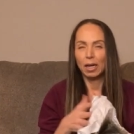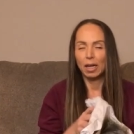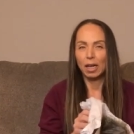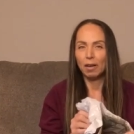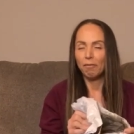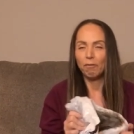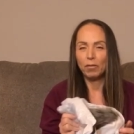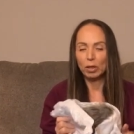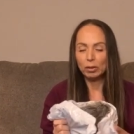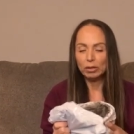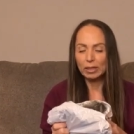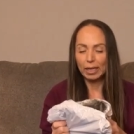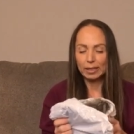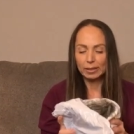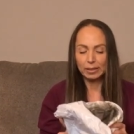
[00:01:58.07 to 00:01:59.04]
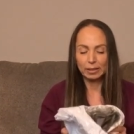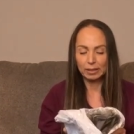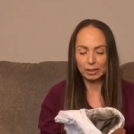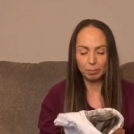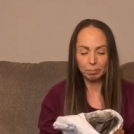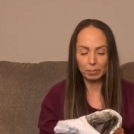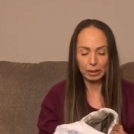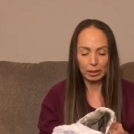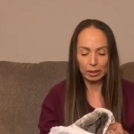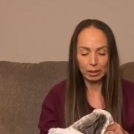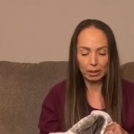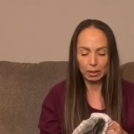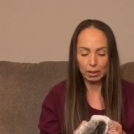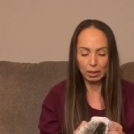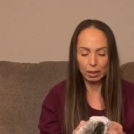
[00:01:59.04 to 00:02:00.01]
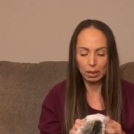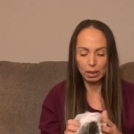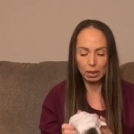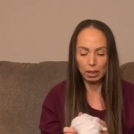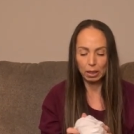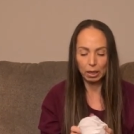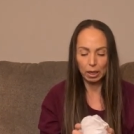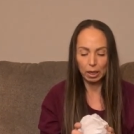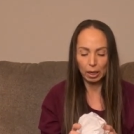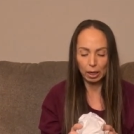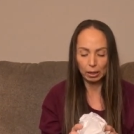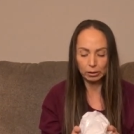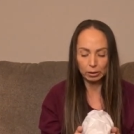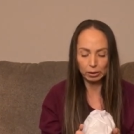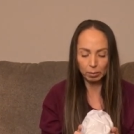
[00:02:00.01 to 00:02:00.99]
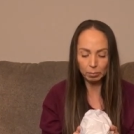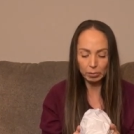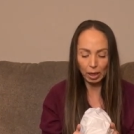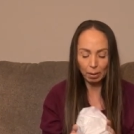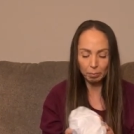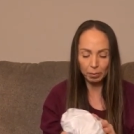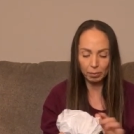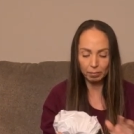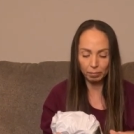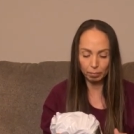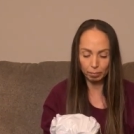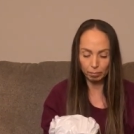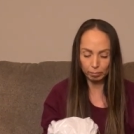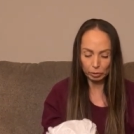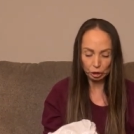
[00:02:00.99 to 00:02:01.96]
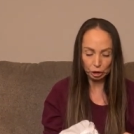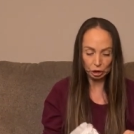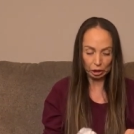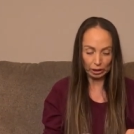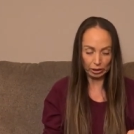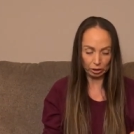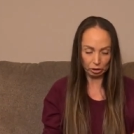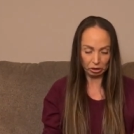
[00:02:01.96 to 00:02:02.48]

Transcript: it feels like something. It's some type of machine or